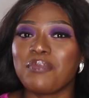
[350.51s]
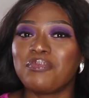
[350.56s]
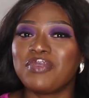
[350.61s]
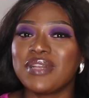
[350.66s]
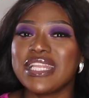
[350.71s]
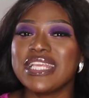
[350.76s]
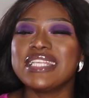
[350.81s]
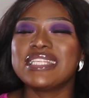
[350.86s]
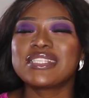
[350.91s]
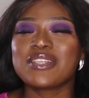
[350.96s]

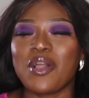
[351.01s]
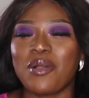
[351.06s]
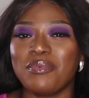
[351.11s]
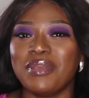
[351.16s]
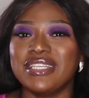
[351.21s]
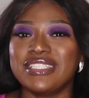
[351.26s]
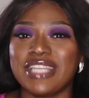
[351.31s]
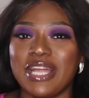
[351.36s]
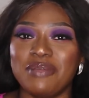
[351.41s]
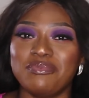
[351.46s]
please
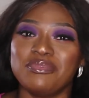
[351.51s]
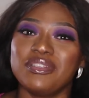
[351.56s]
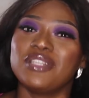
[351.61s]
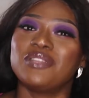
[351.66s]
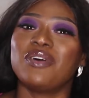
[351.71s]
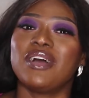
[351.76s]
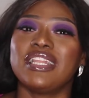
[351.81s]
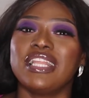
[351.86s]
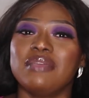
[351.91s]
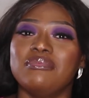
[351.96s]
comment down
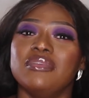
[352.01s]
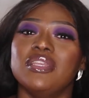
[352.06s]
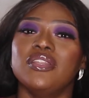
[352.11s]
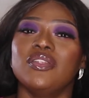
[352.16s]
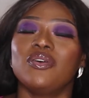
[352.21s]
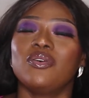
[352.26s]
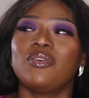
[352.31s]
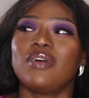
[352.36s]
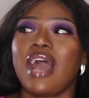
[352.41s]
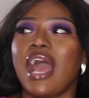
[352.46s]
below and let me
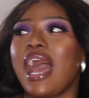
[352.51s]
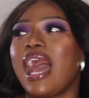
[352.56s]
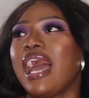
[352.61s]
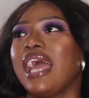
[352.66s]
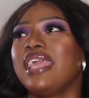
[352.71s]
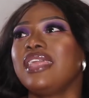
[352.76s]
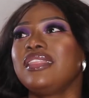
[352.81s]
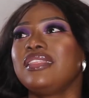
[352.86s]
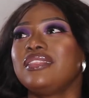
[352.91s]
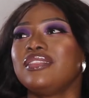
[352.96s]
know.
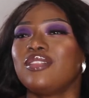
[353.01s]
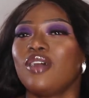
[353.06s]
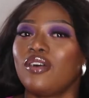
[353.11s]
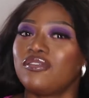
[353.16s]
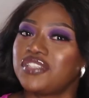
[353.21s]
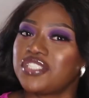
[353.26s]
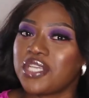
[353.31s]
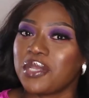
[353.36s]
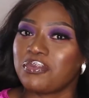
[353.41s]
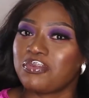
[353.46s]
I
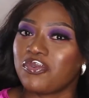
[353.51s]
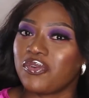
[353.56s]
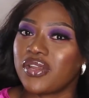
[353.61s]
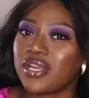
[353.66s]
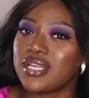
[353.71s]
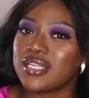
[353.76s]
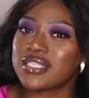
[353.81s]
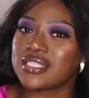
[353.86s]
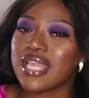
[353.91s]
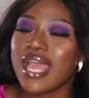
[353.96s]
love
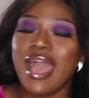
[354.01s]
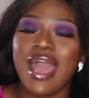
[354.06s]
shapewears.